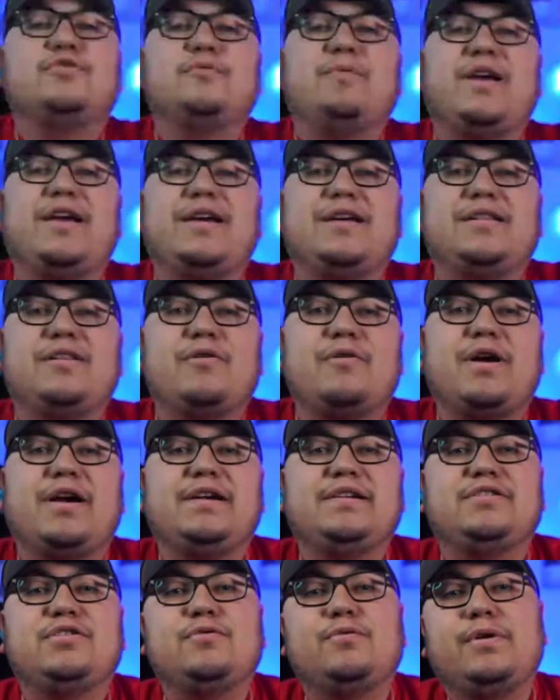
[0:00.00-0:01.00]
hey, hello, how
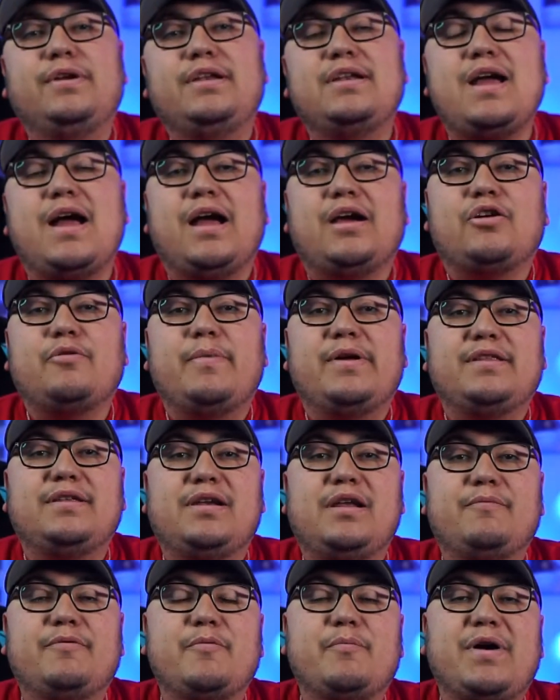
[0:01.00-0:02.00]
you doing? I go by the
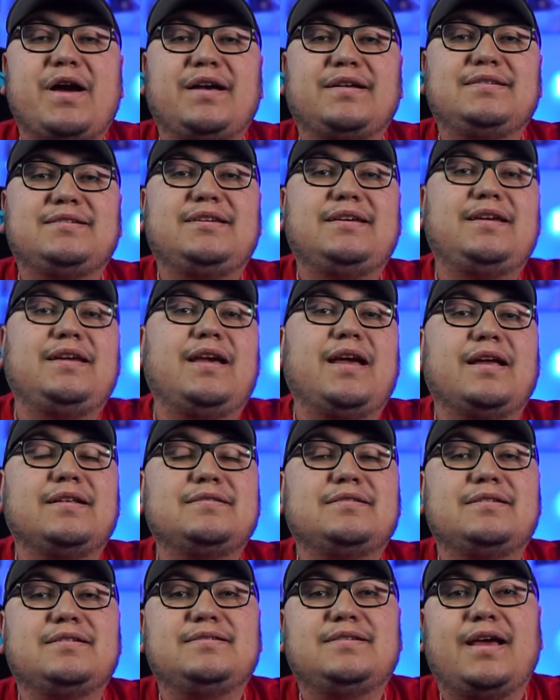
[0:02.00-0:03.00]
name of Mike T, and
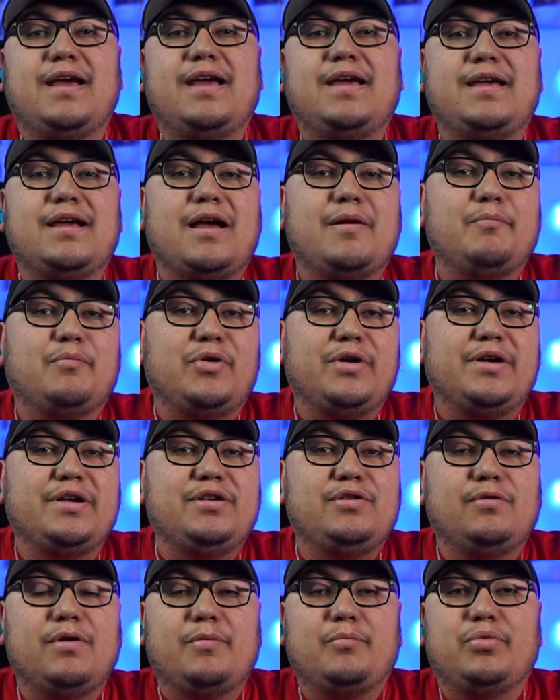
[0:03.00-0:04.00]
today I'm
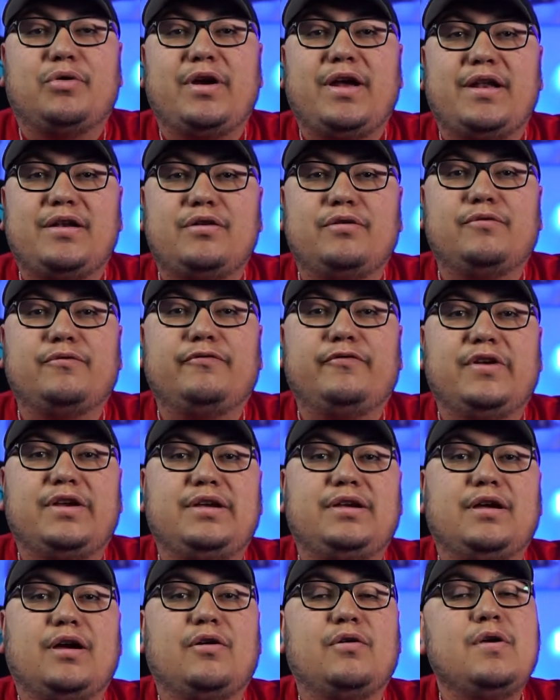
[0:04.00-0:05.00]
bringing you a brand new
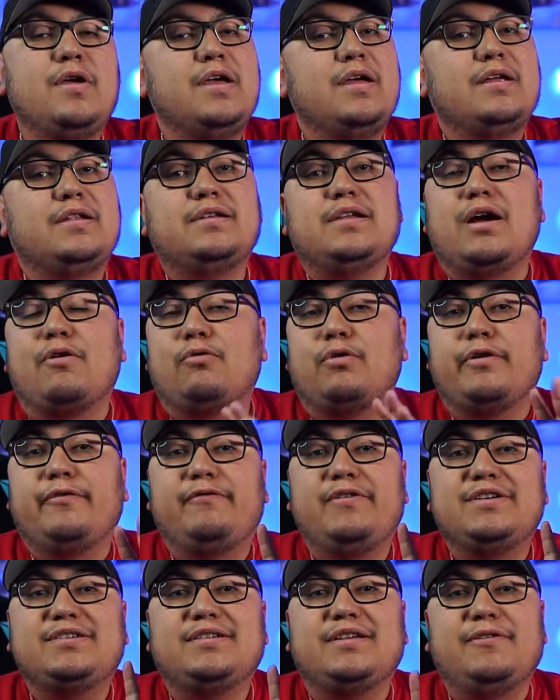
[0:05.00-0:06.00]
video. Now, we're
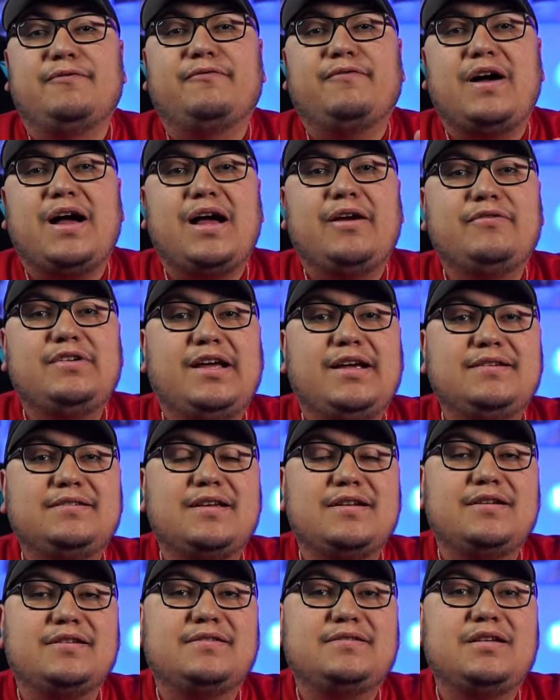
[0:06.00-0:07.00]
officially 5 days
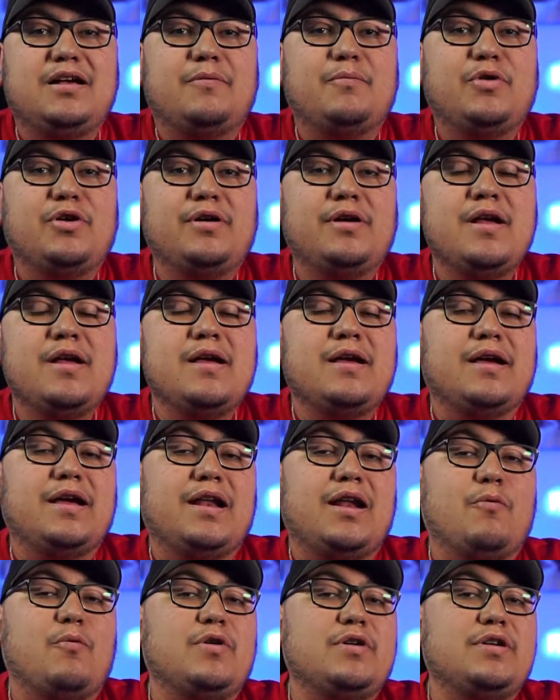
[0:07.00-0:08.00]
into summer,
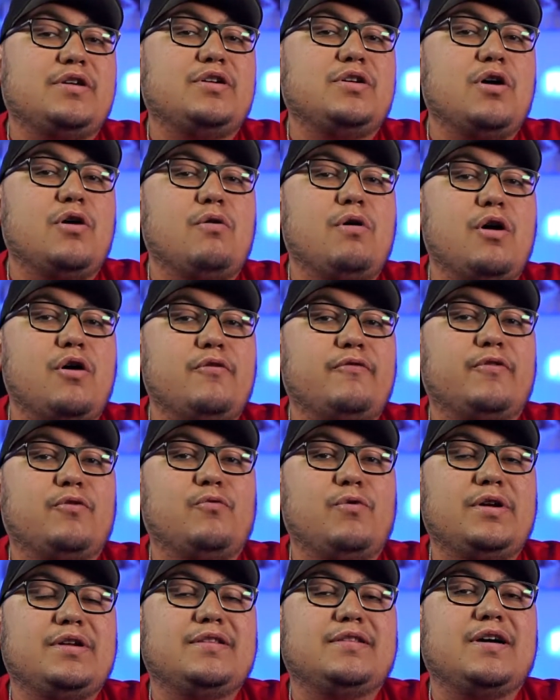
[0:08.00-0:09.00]
and I wanted to go over
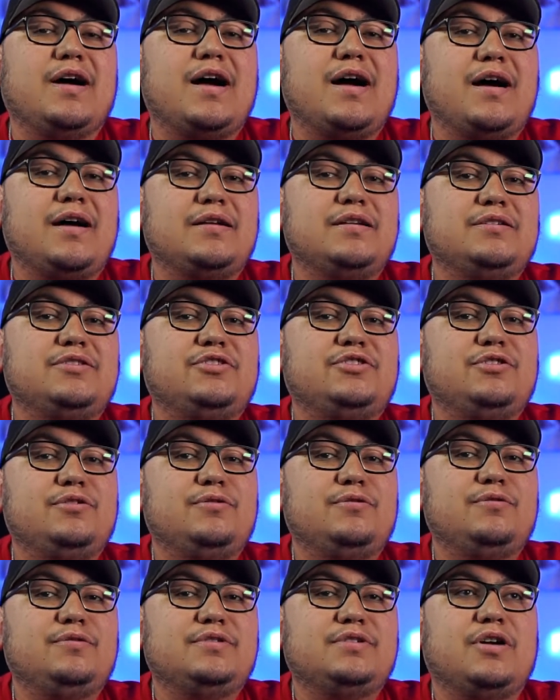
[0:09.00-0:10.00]
one of the hottest
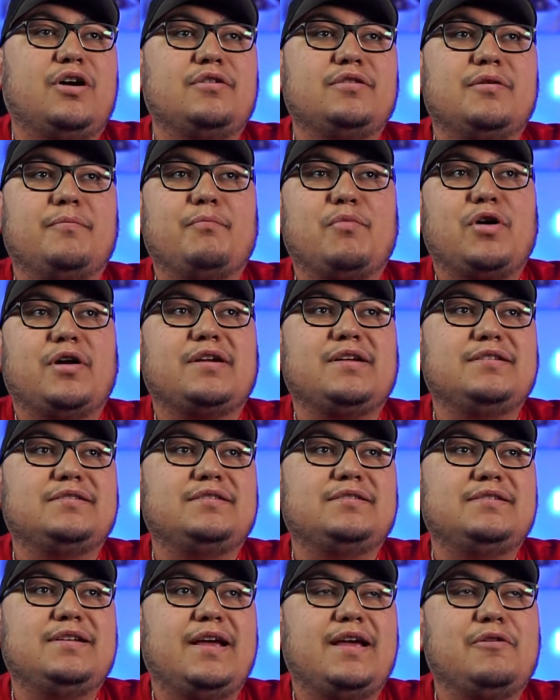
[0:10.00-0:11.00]
shoes on the market
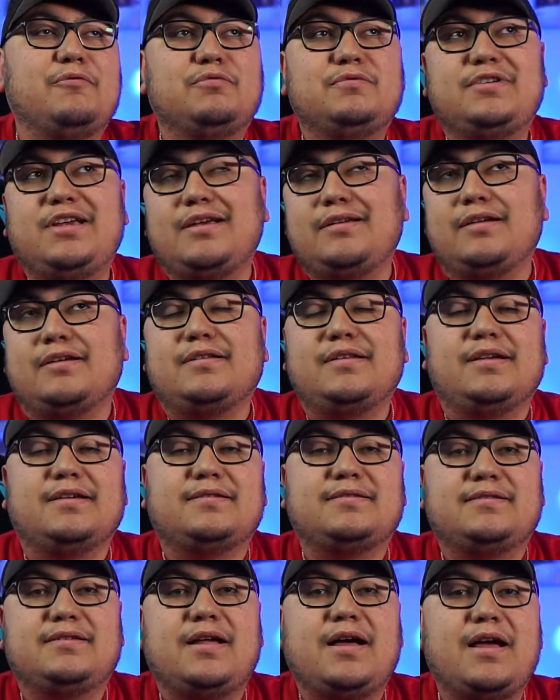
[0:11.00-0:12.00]
today, technically a
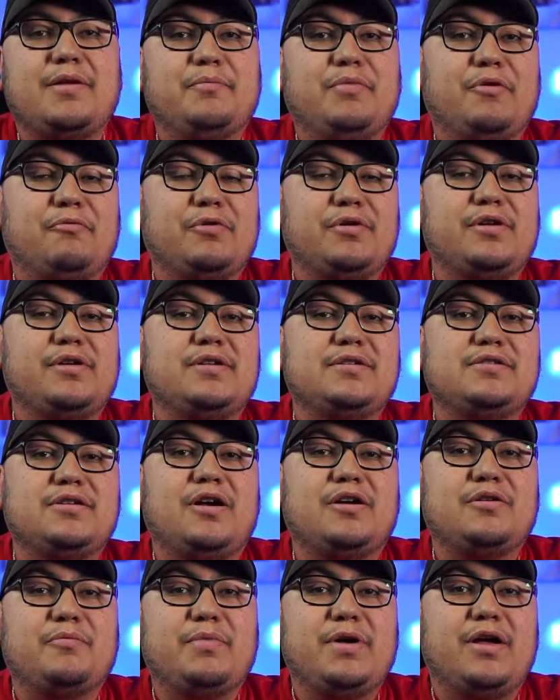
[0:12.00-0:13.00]
slide, but we're going to
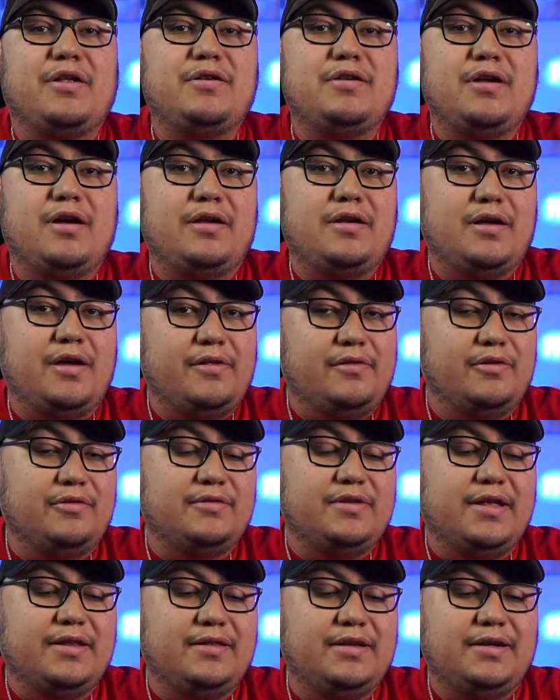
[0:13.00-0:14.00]
talk about none other
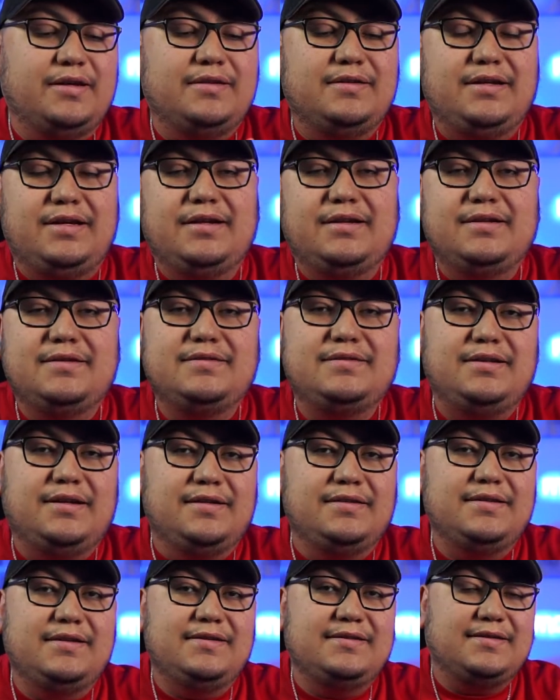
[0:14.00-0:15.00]
than the Adidas
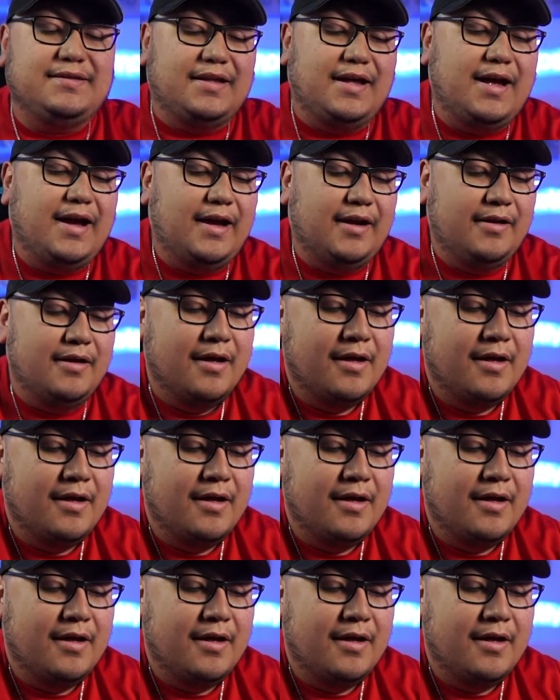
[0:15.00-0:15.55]
Yeezy Slide.